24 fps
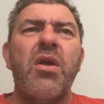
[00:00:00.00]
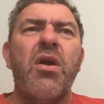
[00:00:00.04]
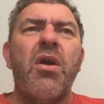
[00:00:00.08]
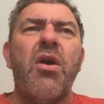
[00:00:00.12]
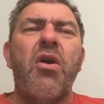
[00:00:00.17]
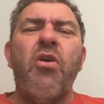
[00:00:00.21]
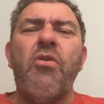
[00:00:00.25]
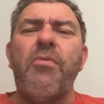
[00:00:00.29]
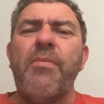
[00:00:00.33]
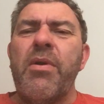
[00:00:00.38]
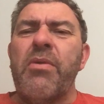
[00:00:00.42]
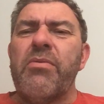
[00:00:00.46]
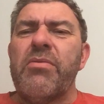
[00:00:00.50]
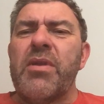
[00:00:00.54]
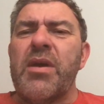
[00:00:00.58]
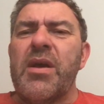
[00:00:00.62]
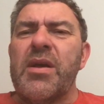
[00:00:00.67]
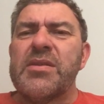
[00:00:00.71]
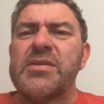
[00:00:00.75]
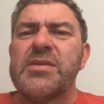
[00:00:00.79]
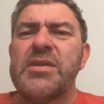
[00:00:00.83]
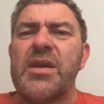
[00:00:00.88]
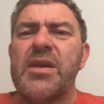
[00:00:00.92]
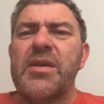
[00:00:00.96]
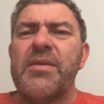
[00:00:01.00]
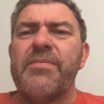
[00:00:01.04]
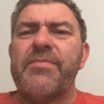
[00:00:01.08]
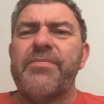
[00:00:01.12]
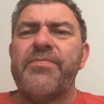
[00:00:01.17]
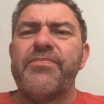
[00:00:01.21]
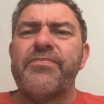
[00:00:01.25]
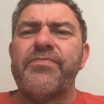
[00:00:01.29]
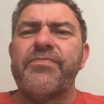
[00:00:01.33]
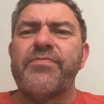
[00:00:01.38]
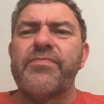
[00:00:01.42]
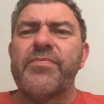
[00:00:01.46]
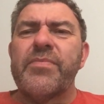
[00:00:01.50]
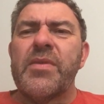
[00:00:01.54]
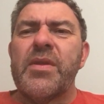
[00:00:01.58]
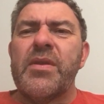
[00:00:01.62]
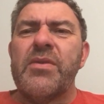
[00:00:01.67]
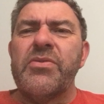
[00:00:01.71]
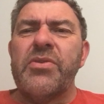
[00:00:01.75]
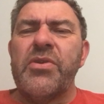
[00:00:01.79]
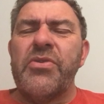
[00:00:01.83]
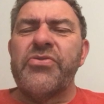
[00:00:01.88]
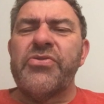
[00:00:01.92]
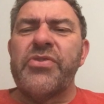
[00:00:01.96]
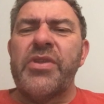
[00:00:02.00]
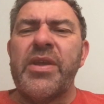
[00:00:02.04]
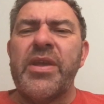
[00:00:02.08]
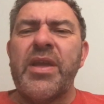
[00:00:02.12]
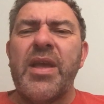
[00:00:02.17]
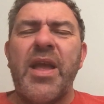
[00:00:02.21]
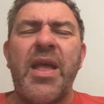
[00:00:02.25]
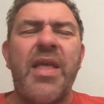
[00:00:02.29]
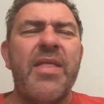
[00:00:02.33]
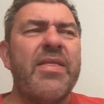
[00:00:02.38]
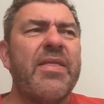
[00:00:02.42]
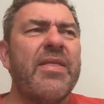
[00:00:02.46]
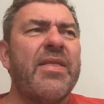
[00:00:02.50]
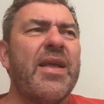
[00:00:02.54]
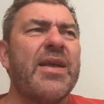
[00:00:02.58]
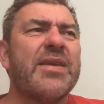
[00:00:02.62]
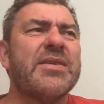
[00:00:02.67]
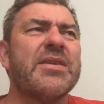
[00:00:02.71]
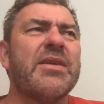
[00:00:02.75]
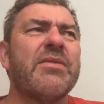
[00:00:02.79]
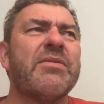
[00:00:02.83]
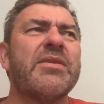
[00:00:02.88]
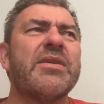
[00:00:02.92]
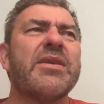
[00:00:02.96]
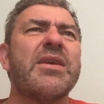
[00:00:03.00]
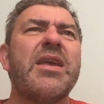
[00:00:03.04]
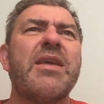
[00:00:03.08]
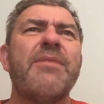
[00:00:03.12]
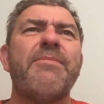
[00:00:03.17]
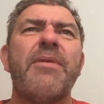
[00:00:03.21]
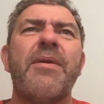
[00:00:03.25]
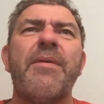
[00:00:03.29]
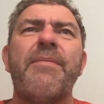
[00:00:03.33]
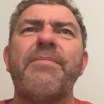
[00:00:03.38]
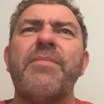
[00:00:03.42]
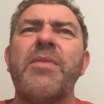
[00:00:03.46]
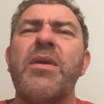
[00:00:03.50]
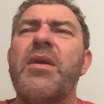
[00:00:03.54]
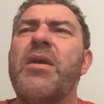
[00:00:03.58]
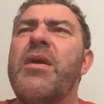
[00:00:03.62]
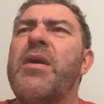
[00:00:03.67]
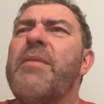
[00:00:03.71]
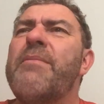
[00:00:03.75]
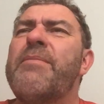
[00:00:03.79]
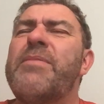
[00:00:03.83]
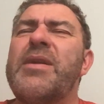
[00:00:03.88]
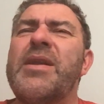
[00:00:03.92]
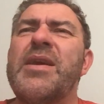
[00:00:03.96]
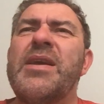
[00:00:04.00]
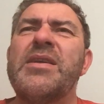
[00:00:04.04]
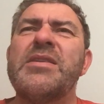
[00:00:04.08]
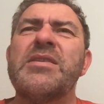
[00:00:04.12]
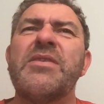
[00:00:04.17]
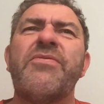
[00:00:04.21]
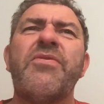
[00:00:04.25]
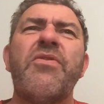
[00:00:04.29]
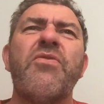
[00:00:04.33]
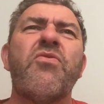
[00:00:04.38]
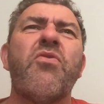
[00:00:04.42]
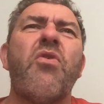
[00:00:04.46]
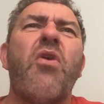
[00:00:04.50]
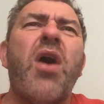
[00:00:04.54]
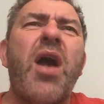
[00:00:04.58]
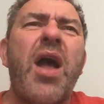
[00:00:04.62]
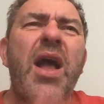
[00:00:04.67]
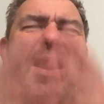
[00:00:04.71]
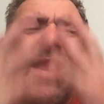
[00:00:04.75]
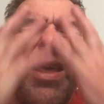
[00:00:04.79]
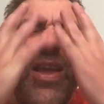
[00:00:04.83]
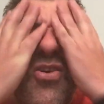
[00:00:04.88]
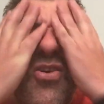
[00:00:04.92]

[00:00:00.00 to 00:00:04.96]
oat milk latte, usually, and that's how I'm going to keep it. Please, if you've got any